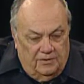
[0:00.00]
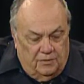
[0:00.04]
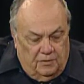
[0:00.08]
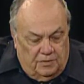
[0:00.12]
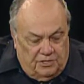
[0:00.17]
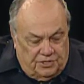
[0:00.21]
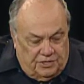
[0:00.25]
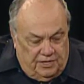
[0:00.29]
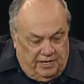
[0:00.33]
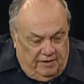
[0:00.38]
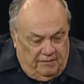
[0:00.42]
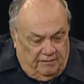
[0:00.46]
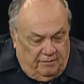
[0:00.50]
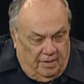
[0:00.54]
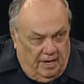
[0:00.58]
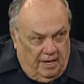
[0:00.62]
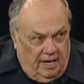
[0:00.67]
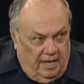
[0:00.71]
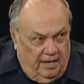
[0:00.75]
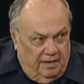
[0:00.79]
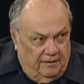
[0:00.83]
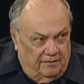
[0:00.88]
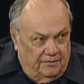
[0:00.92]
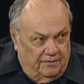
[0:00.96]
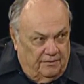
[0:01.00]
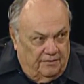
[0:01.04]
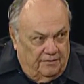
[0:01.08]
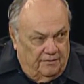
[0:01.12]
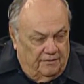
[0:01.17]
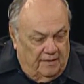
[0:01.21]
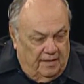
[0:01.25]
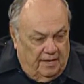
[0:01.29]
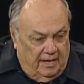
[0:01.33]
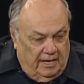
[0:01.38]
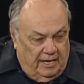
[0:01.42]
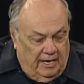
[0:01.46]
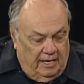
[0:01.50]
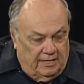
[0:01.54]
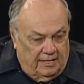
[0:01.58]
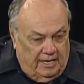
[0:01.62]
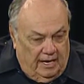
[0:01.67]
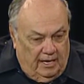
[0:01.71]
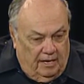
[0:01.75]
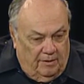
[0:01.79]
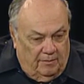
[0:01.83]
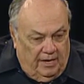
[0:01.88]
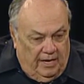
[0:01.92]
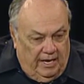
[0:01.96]
would save my life. I got
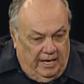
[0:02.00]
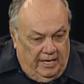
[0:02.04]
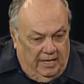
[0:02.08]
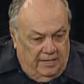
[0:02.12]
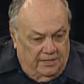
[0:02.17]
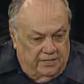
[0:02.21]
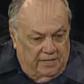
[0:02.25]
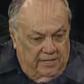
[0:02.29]
down on my hands and